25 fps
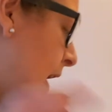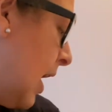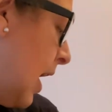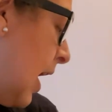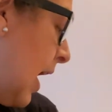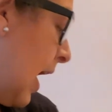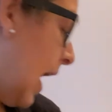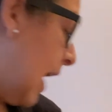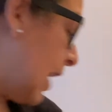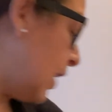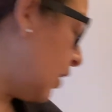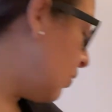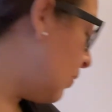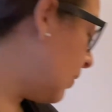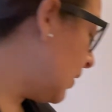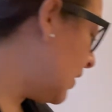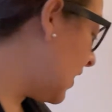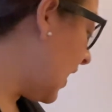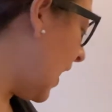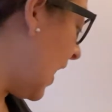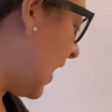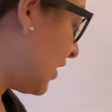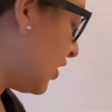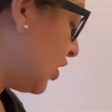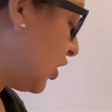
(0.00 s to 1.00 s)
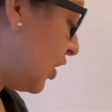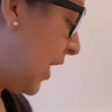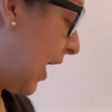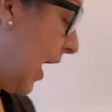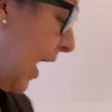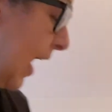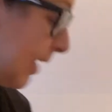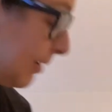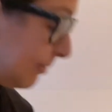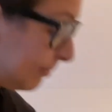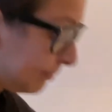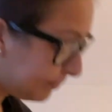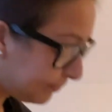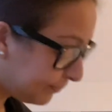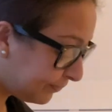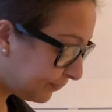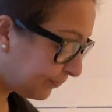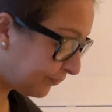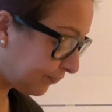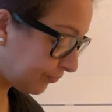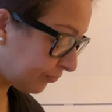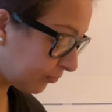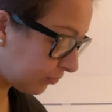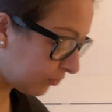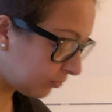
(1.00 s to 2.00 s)
And you attach that
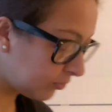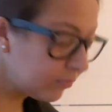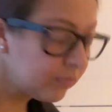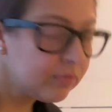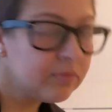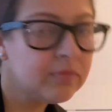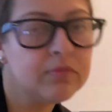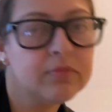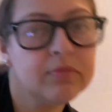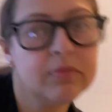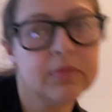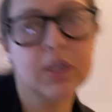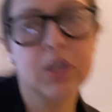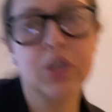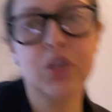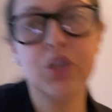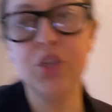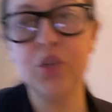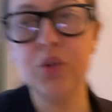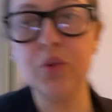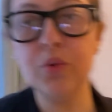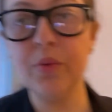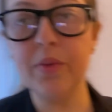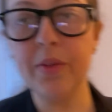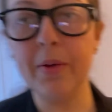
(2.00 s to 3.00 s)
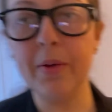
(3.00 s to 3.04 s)
to the